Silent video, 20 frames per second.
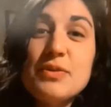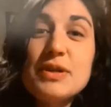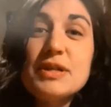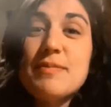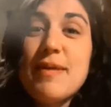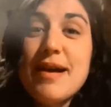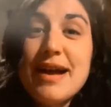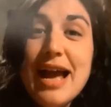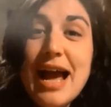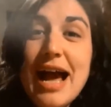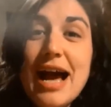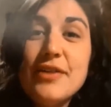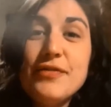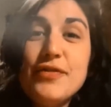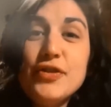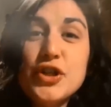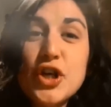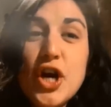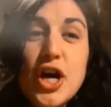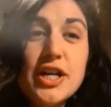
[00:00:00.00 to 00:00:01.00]
which may add
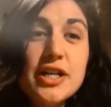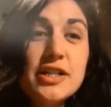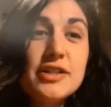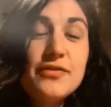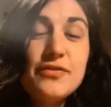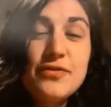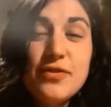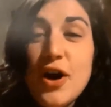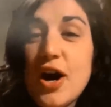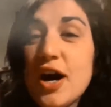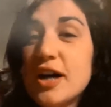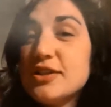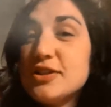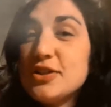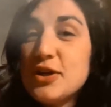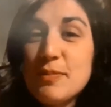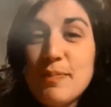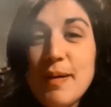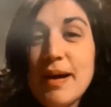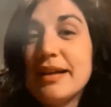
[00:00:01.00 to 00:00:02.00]
vaginas are far
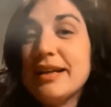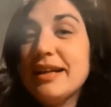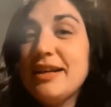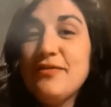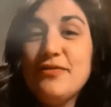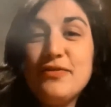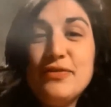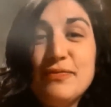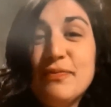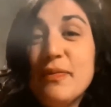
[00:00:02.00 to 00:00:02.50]
too badly